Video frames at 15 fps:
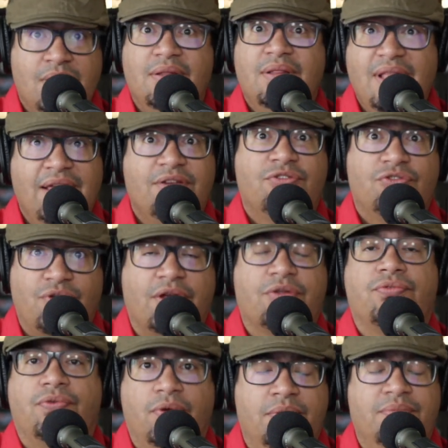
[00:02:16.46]
that's
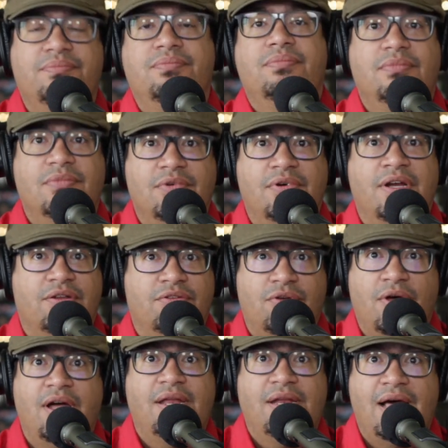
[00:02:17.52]
stressful, right?
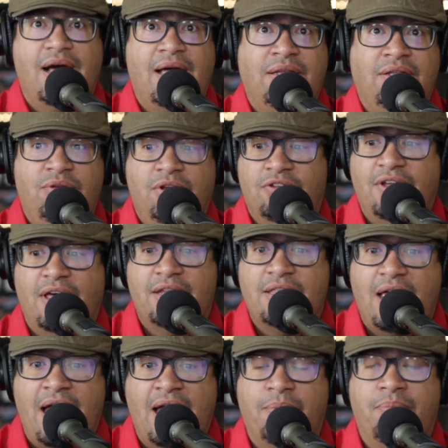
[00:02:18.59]
So I decided to
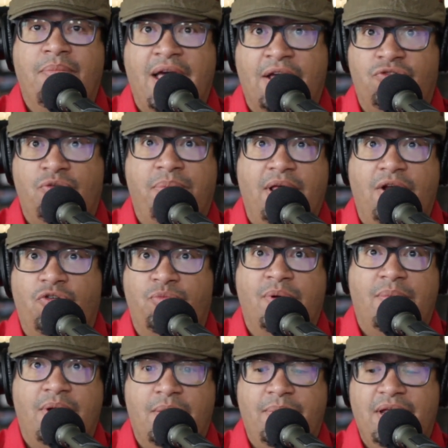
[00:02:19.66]
add extra players, put
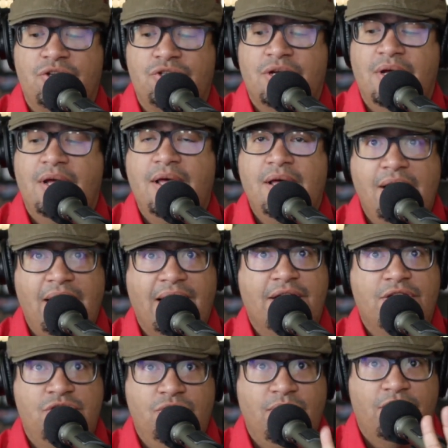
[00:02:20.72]
them on the bench. I
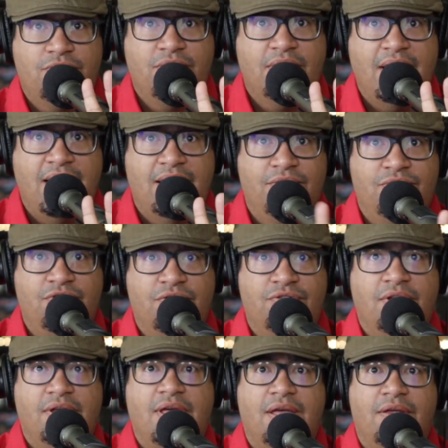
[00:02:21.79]
got 2 extra guys just
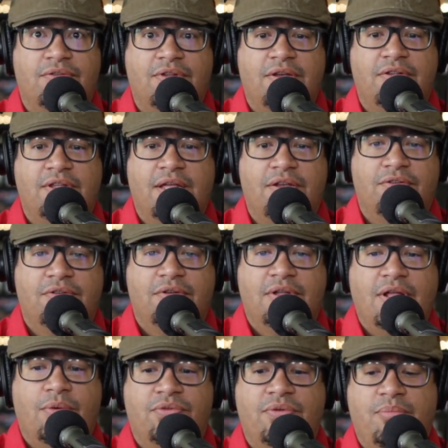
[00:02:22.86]
in case.
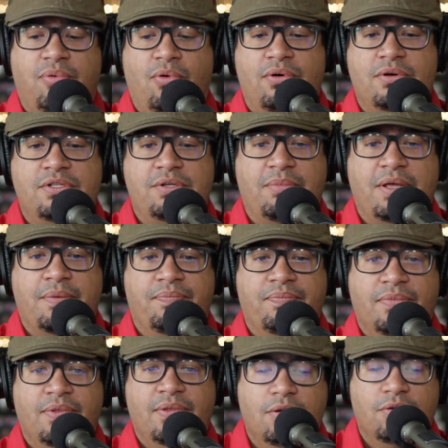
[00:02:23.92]
That was important to me.
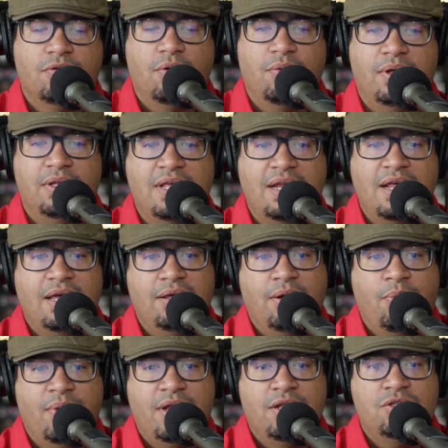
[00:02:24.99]
So and then I
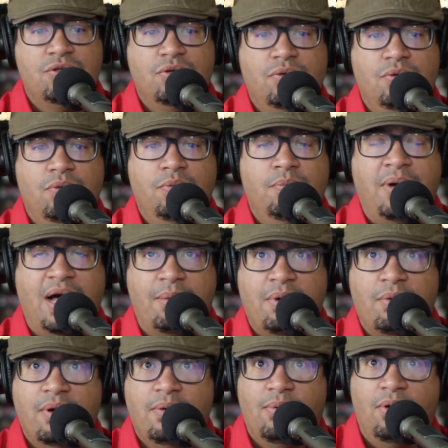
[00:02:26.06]
went into buying my
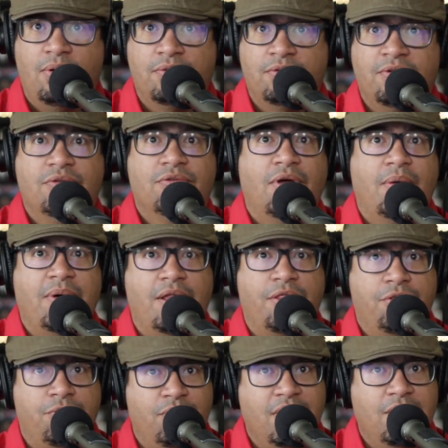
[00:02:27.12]
rerolls. So I bought
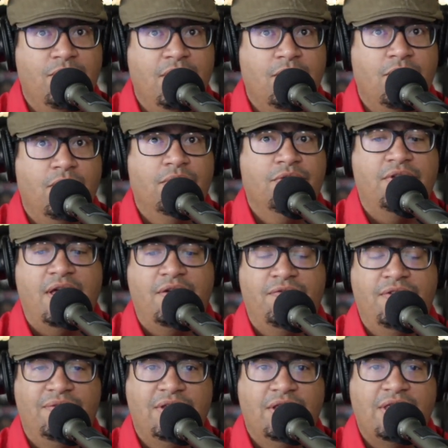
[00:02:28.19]
3 rerolls at
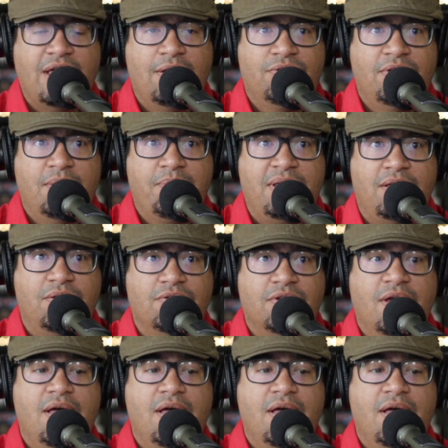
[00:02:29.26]
$50,000 a piece.